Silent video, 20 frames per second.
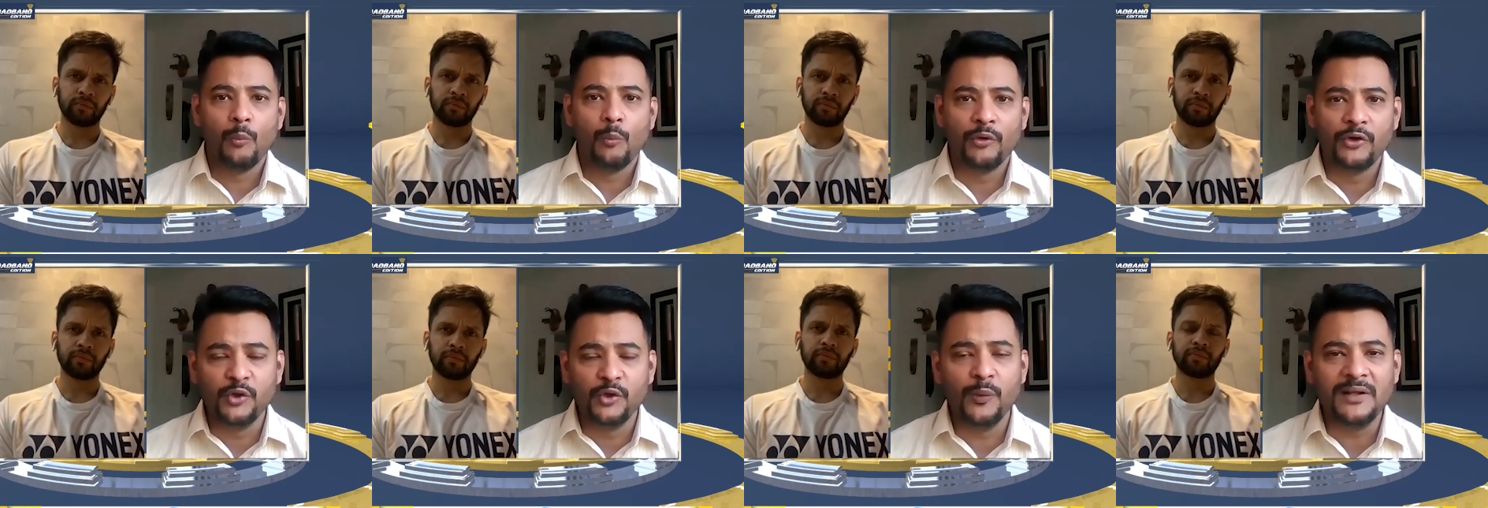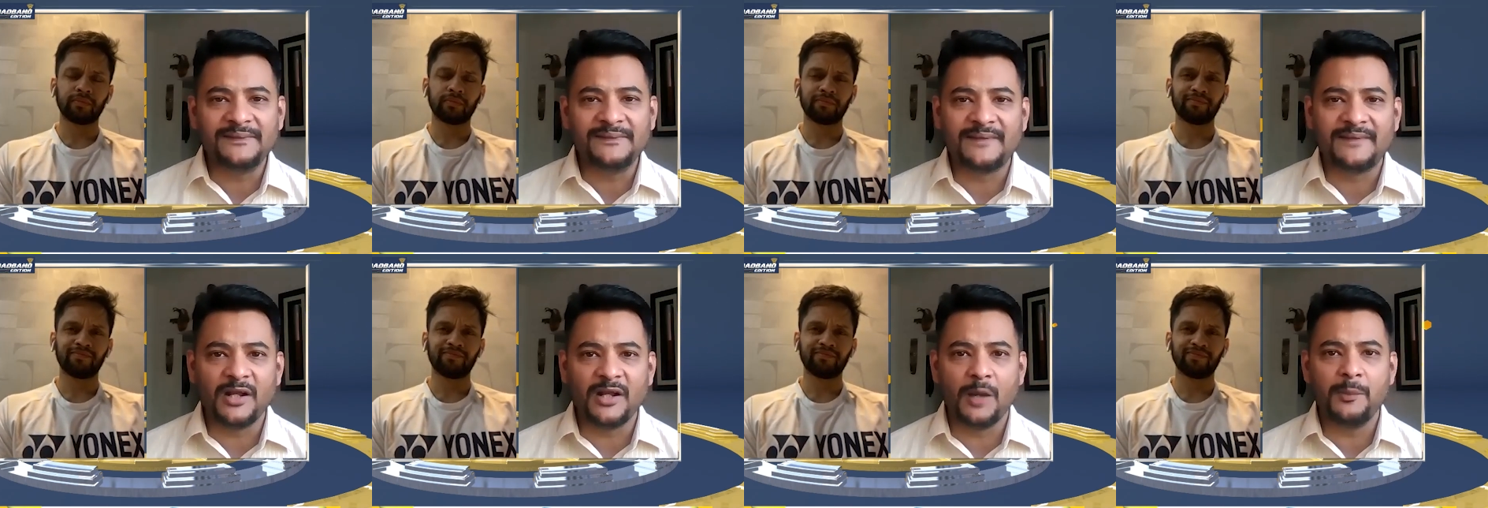Speaker 1: Would you
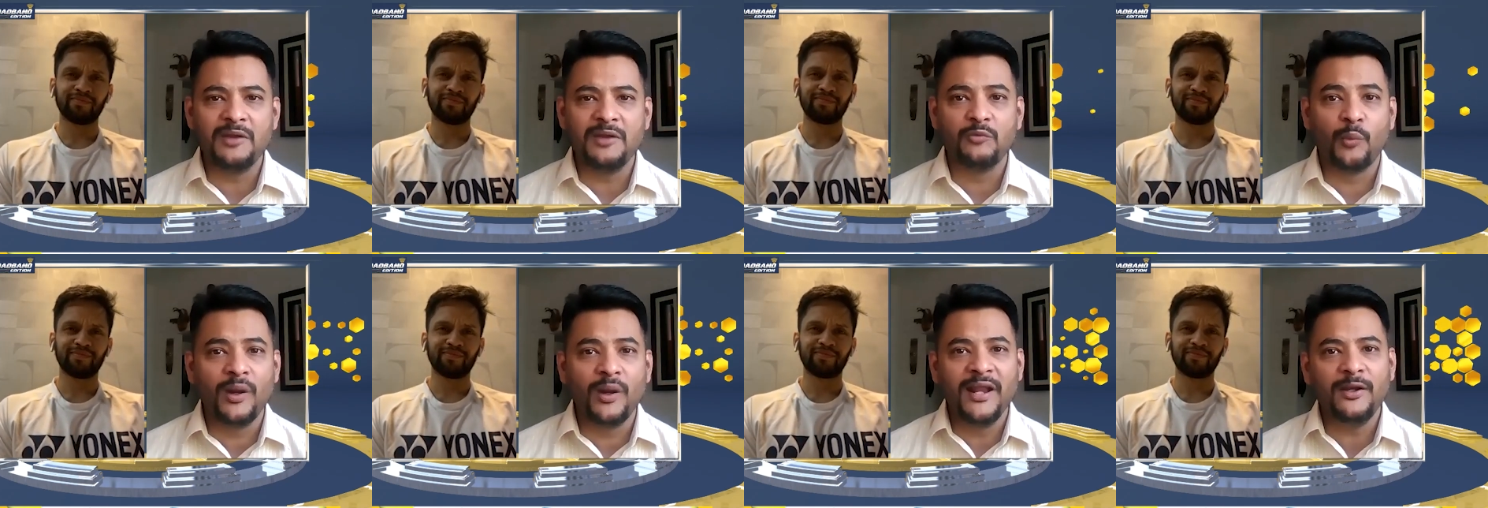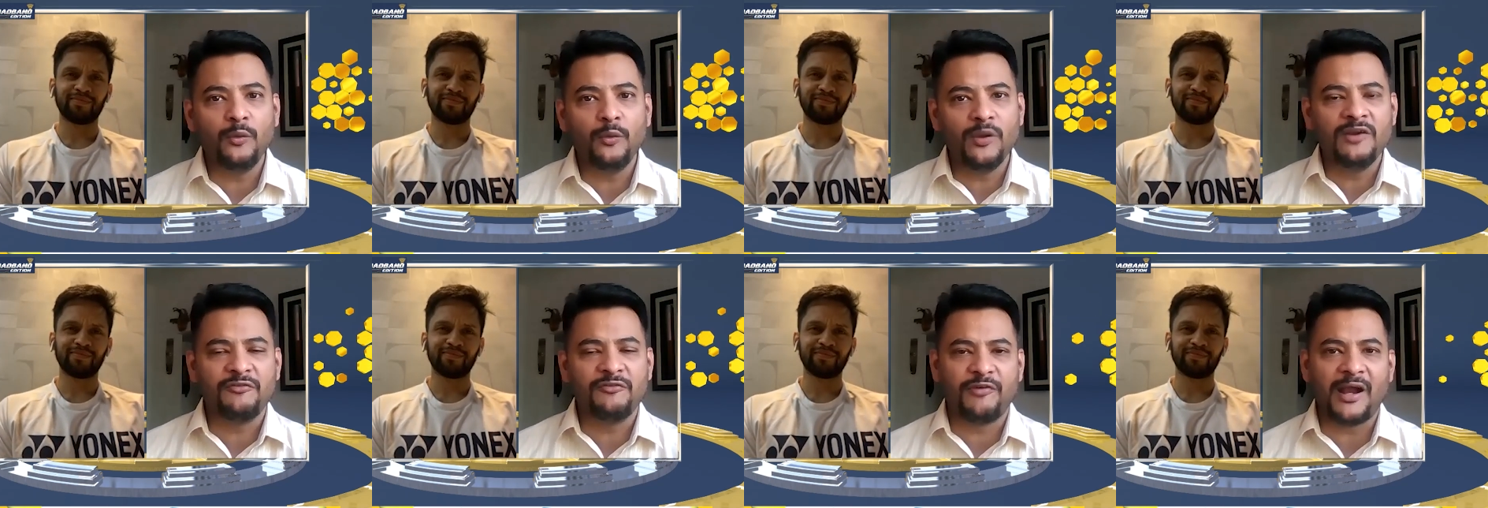and China be willing
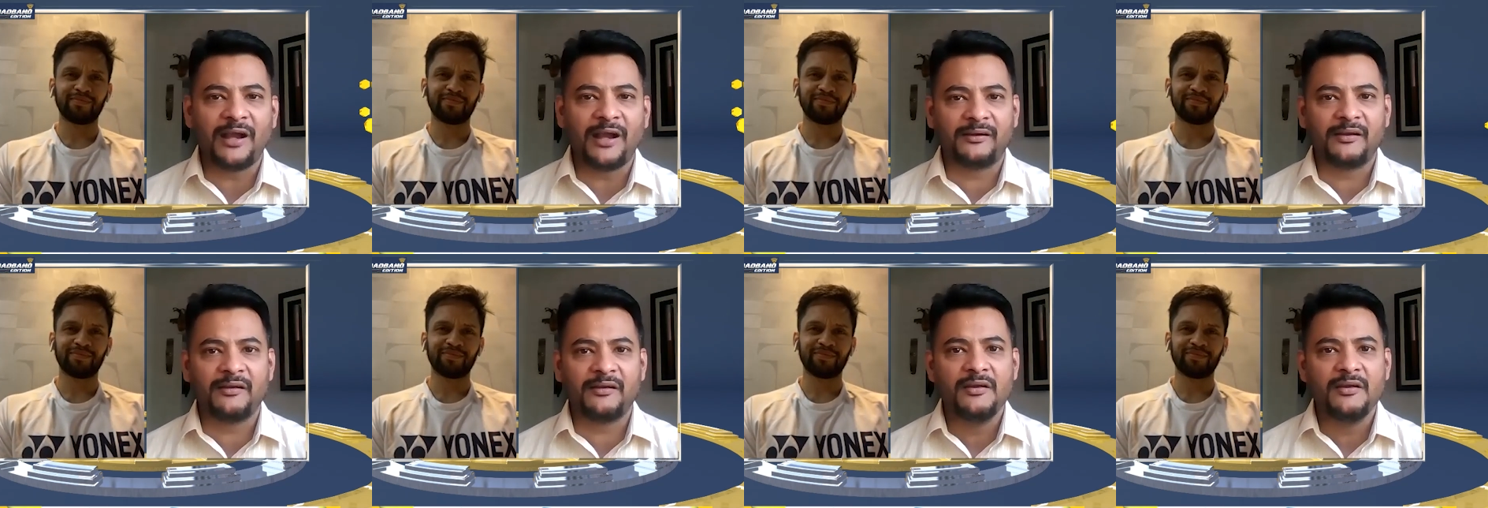to, in fact,